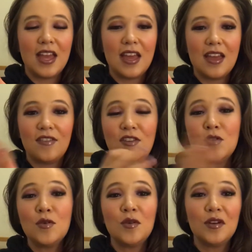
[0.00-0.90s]
if
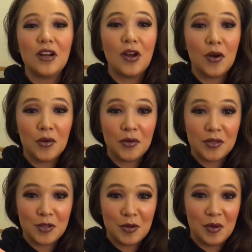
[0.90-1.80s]
you go
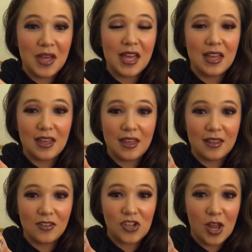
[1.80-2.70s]
to
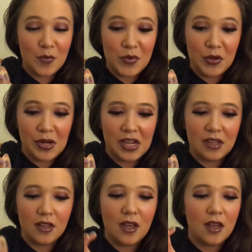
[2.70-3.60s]
Gen
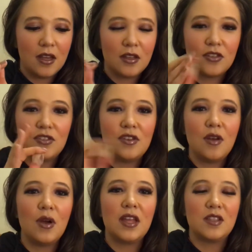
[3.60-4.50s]
Beauty,
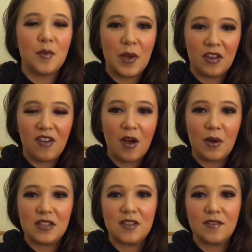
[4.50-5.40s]
it's a big fat
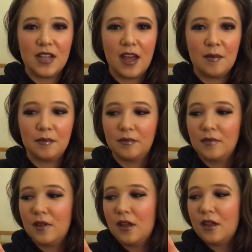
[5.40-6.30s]
waste of time.
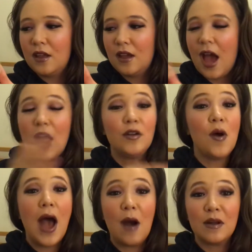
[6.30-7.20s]
I don't
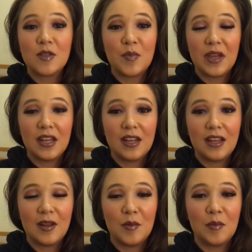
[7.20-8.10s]
know how it's been
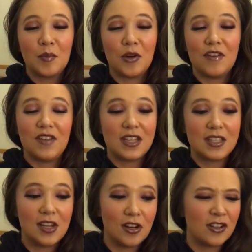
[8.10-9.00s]
in previous
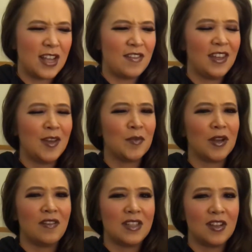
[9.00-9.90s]
years. I feel like in
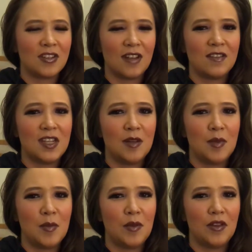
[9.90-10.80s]
previous years I've seen
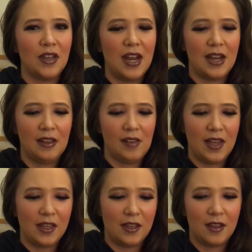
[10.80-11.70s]
people getting
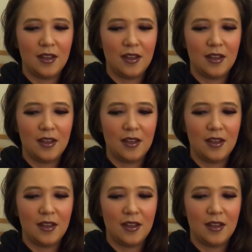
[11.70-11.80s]
like